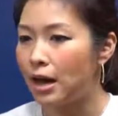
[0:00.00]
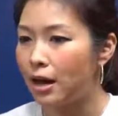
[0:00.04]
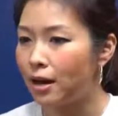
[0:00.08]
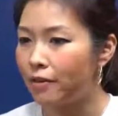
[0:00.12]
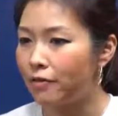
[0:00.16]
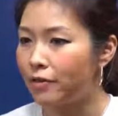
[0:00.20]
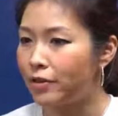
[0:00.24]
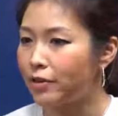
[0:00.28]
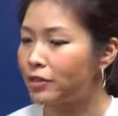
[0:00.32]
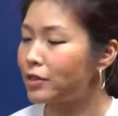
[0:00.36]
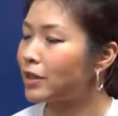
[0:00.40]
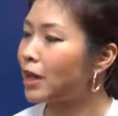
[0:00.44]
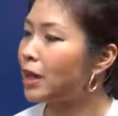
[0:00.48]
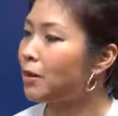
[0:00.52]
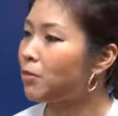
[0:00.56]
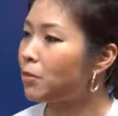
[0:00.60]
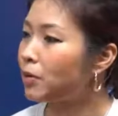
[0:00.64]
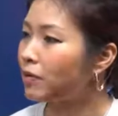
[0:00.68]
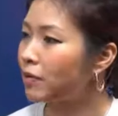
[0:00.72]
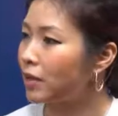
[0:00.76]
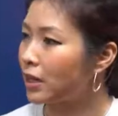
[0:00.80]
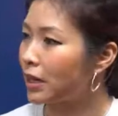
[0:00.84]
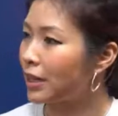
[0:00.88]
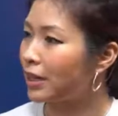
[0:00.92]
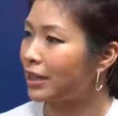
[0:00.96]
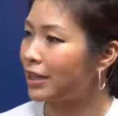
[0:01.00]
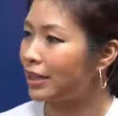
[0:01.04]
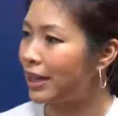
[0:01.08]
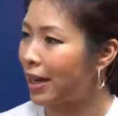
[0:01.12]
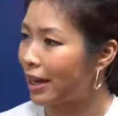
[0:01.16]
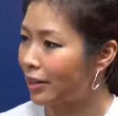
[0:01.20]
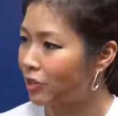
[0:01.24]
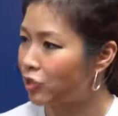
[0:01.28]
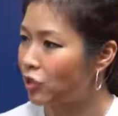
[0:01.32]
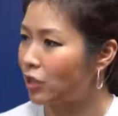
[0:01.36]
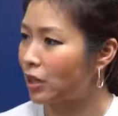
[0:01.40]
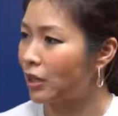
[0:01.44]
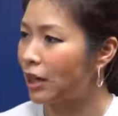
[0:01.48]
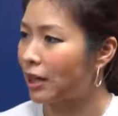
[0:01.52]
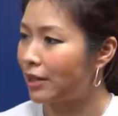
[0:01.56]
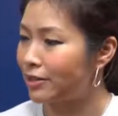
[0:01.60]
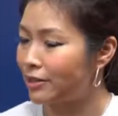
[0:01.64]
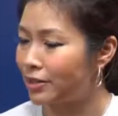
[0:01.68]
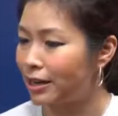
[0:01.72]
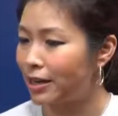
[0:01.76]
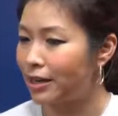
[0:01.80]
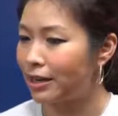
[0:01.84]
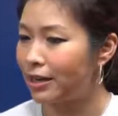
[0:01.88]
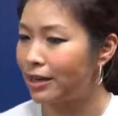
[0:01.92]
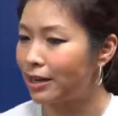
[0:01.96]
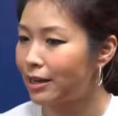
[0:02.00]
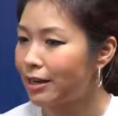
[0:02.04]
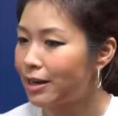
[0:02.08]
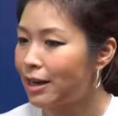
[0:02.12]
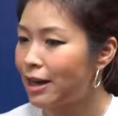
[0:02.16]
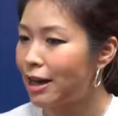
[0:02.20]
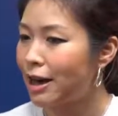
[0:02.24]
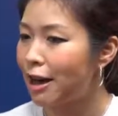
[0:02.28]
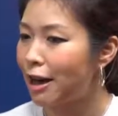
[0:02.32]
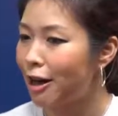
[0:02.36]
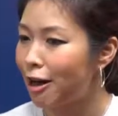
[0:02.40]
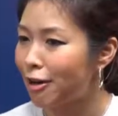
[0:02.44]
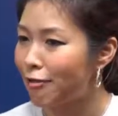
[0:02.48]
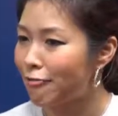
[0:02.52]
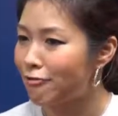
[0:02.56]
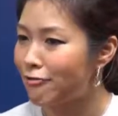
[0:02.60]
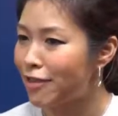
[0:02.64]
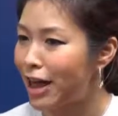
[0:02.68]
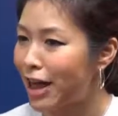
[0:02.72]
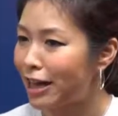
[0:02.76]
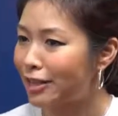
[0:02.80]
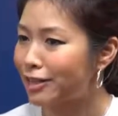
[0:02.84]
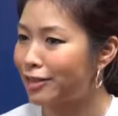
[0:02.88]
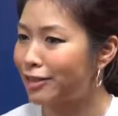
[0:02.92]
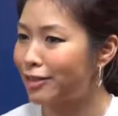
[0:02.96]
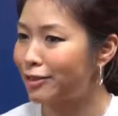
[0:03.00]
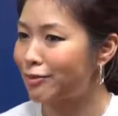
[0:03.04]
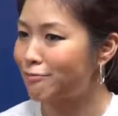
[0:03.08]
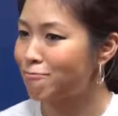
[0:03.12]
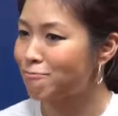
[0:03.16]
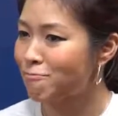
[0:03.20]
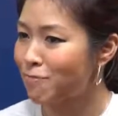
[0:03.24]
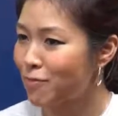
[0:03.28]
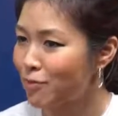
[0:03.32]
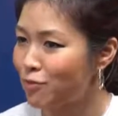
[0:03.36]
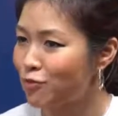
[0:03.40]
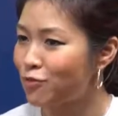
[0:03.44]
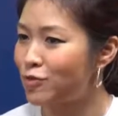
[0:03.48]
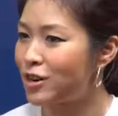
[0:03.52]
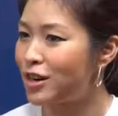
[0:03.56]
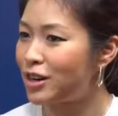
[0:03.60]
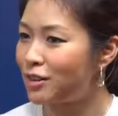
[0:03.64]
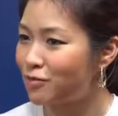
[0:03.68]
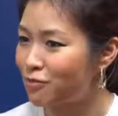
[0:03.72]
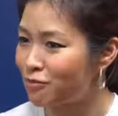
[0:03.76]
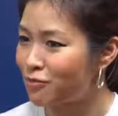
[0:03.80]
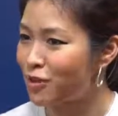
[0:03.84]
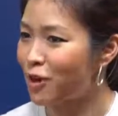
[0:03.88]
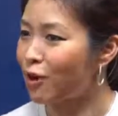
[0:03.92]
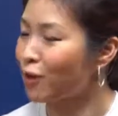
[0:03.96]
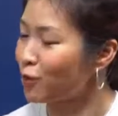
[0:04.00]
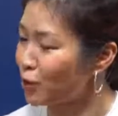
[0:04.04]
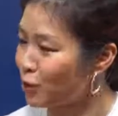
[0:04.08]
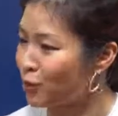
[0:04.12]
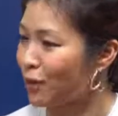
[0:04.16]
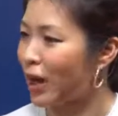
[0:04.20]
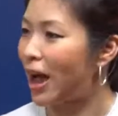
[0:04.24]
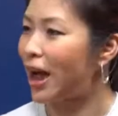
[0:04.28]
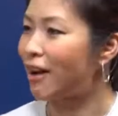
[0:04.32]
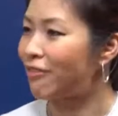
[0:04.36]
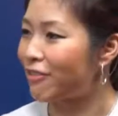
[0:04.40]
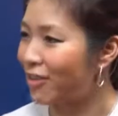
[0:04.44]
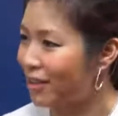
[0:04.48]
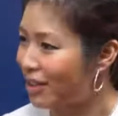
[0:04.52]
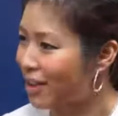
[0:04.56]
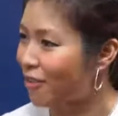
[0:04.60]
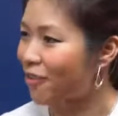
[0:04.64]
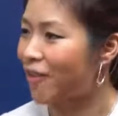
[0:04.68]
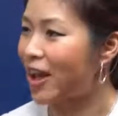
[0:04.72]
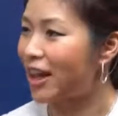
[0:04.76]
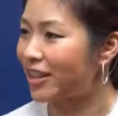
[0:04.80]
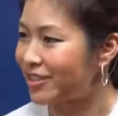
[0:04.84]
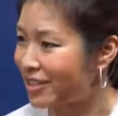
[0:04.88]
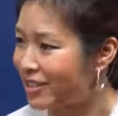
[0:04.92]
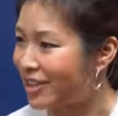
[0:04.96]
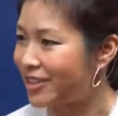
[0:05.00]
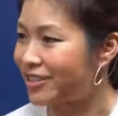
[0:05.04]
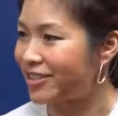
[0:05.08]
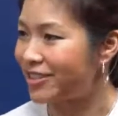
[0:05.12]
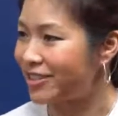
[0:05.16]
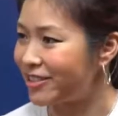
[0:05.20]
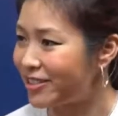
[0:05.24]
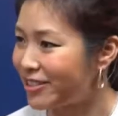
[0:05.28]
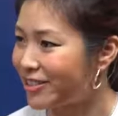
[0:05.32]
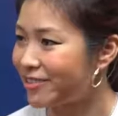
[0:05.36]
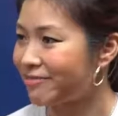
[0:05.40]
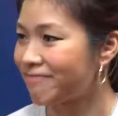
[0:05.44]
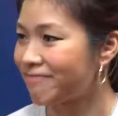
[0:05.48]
This type of connection, I think that's where we also have an advantages.